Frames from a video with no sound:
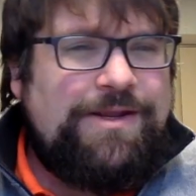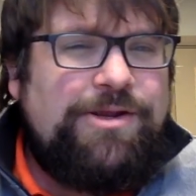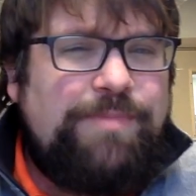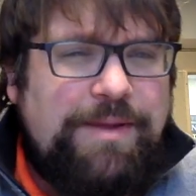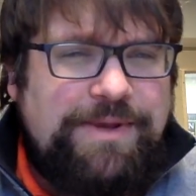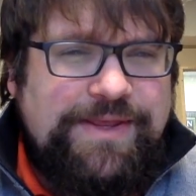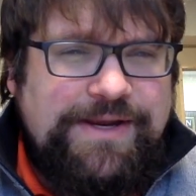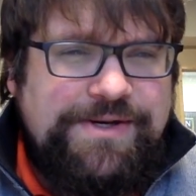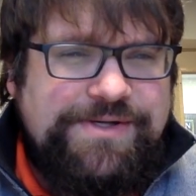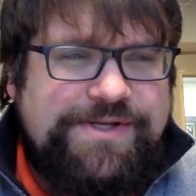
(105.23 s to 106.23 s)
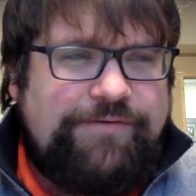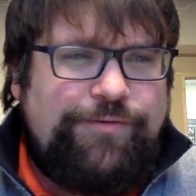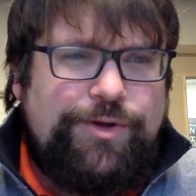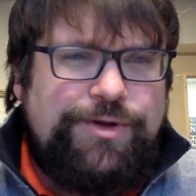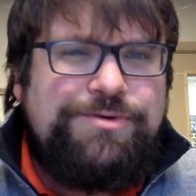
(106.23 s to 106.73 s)
you may be thinking to yourself,
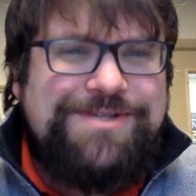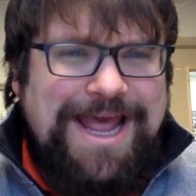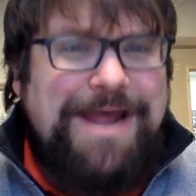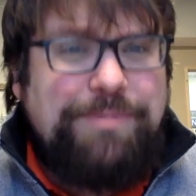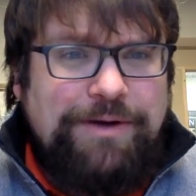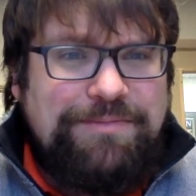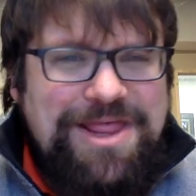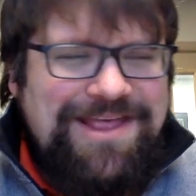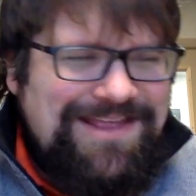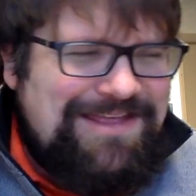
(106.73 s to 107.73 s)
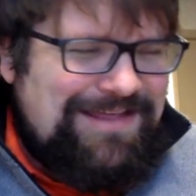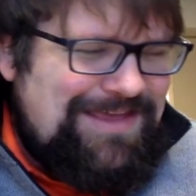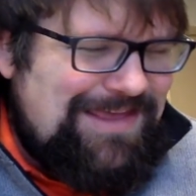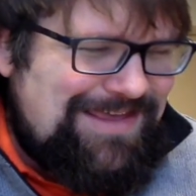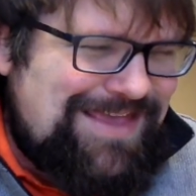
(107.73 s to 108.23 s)
well, who's Abram?
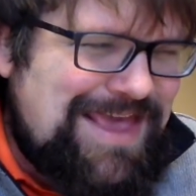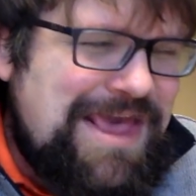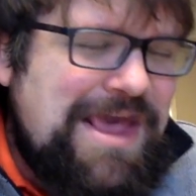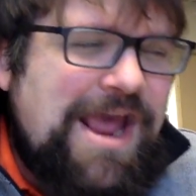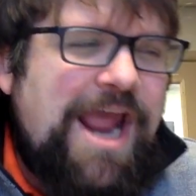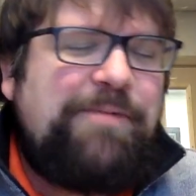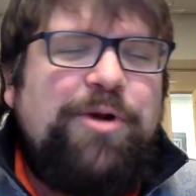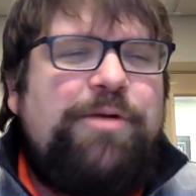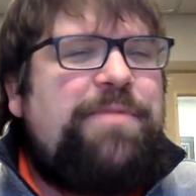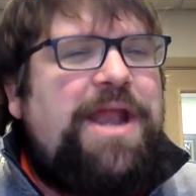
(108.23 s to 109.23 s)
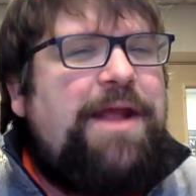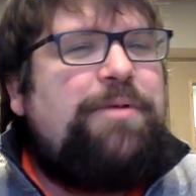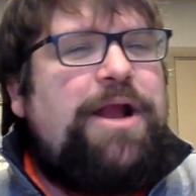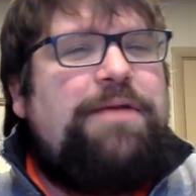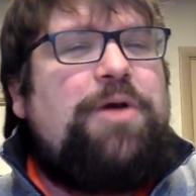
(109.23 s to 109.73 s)
Abram and
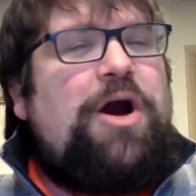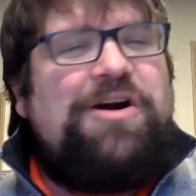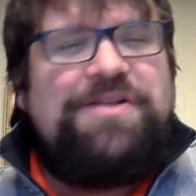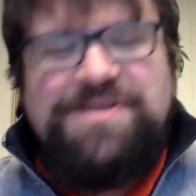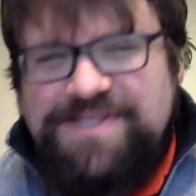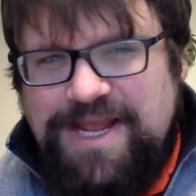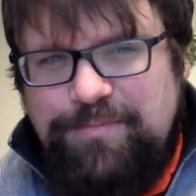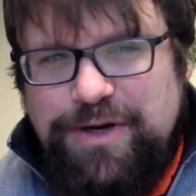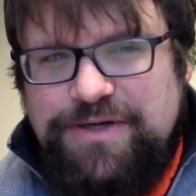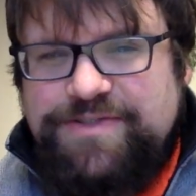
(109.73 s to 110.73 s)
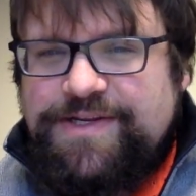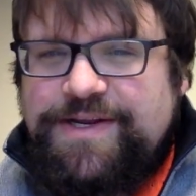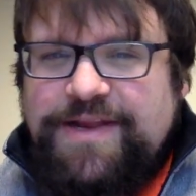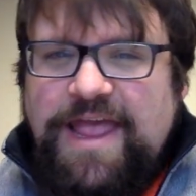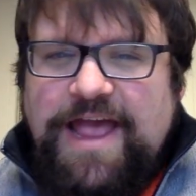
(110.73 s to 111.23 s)
Abraham are the same
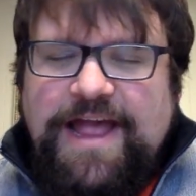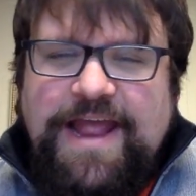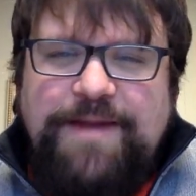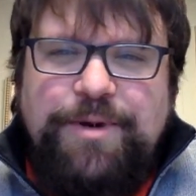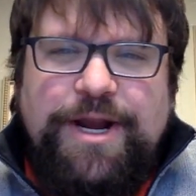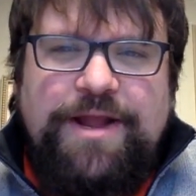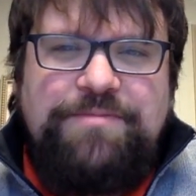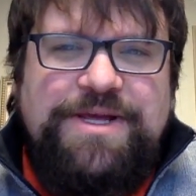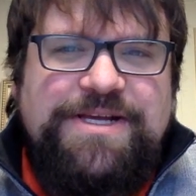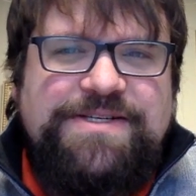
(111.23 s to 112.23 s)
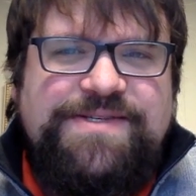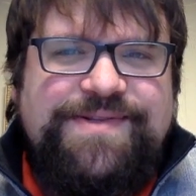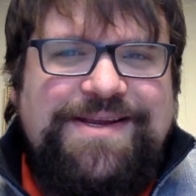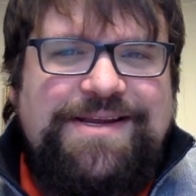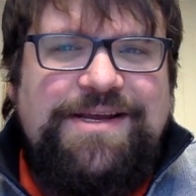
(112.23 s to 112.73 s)
person. Abraham is
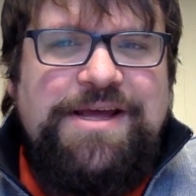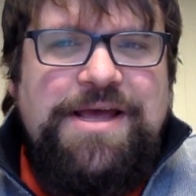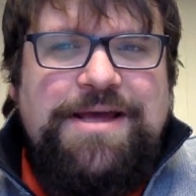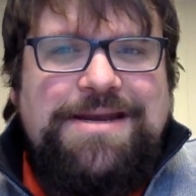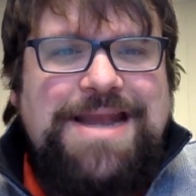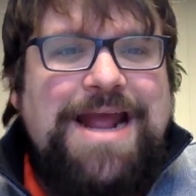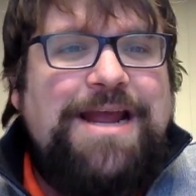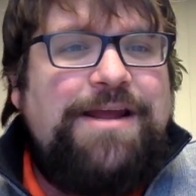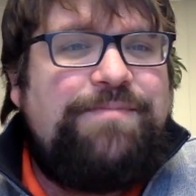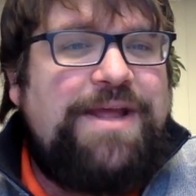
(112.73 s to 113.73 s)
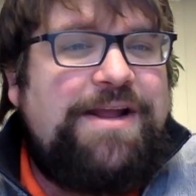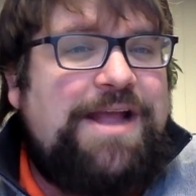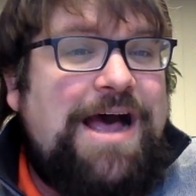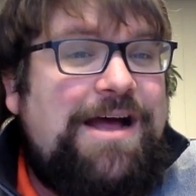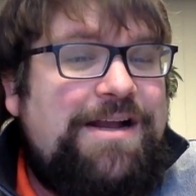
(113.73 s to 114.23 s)
the name that
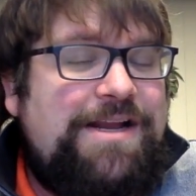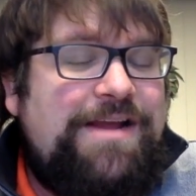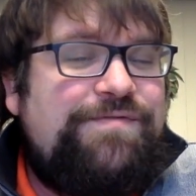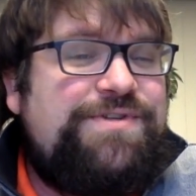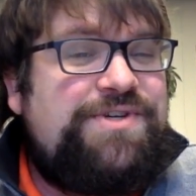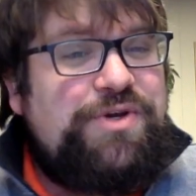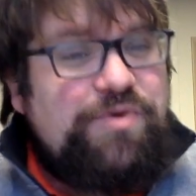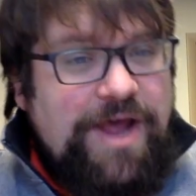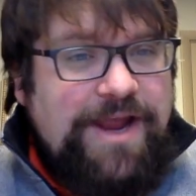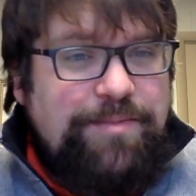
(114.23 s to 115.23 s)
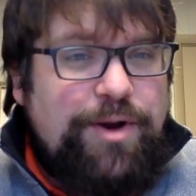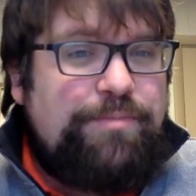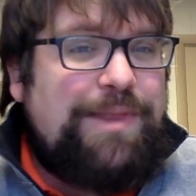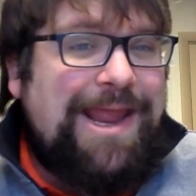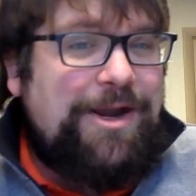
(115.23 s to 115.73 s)
God gives to
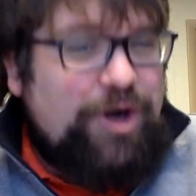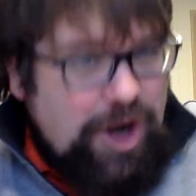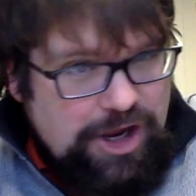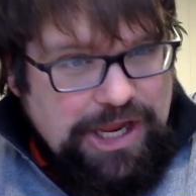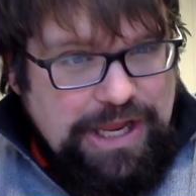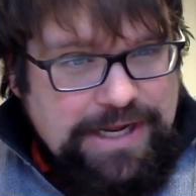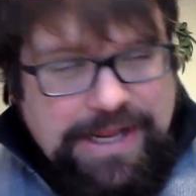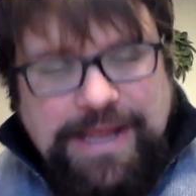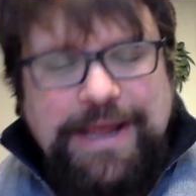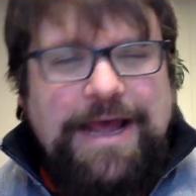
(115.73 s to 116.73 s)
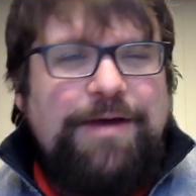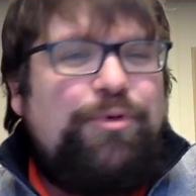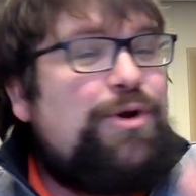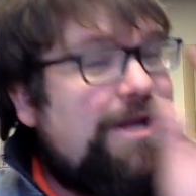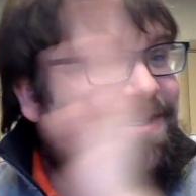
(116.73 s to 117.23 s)
Abram later on.
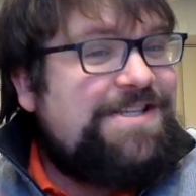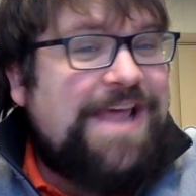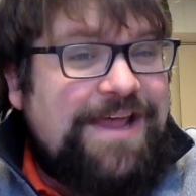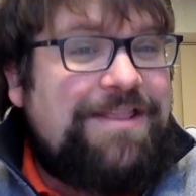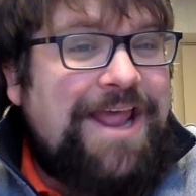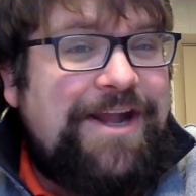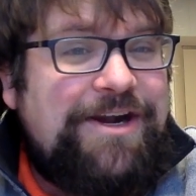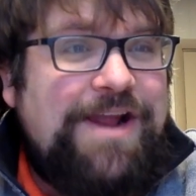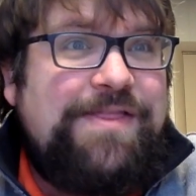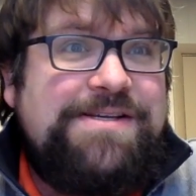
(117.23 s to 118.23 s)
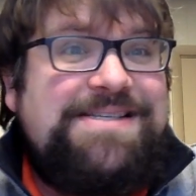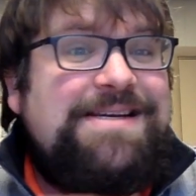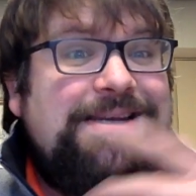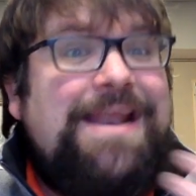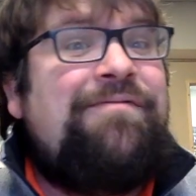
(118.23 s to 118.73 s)
We'll get to that later and the
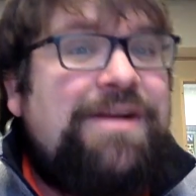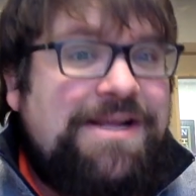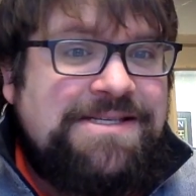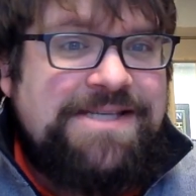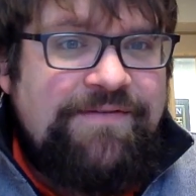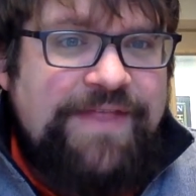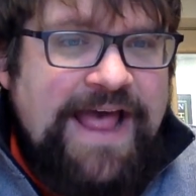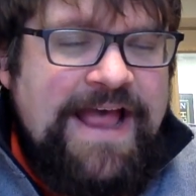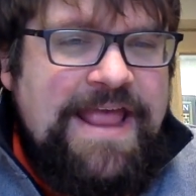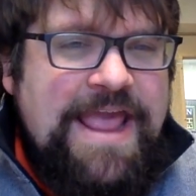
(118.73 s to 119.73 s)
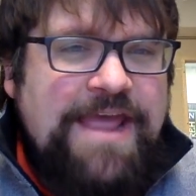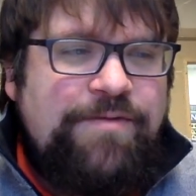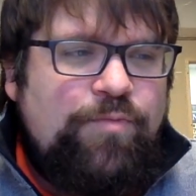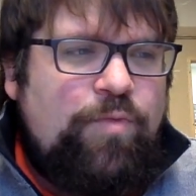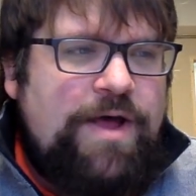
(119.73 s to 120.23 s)
significance of that
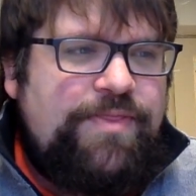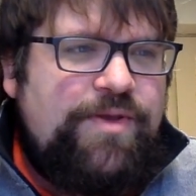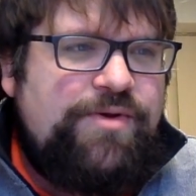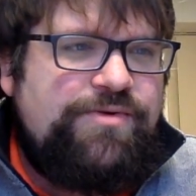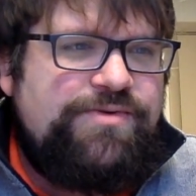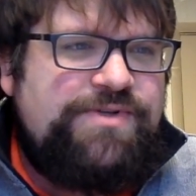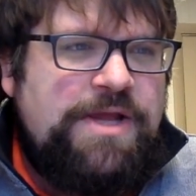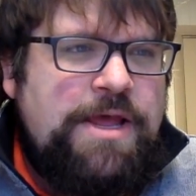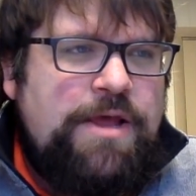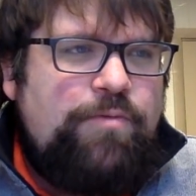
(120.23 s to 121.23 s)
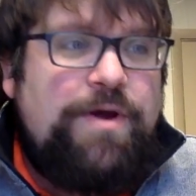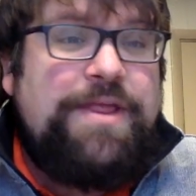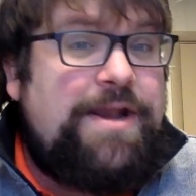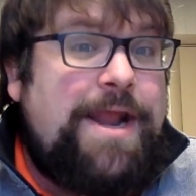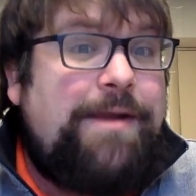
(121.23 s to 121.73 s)
and what
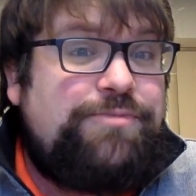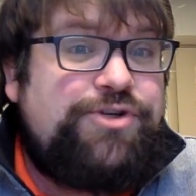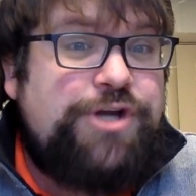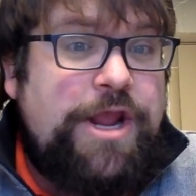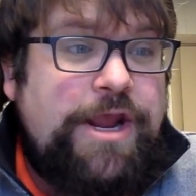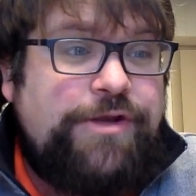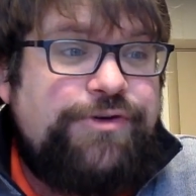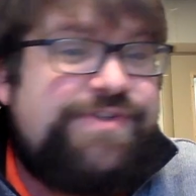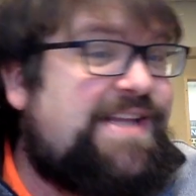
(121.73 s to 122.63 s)
that name change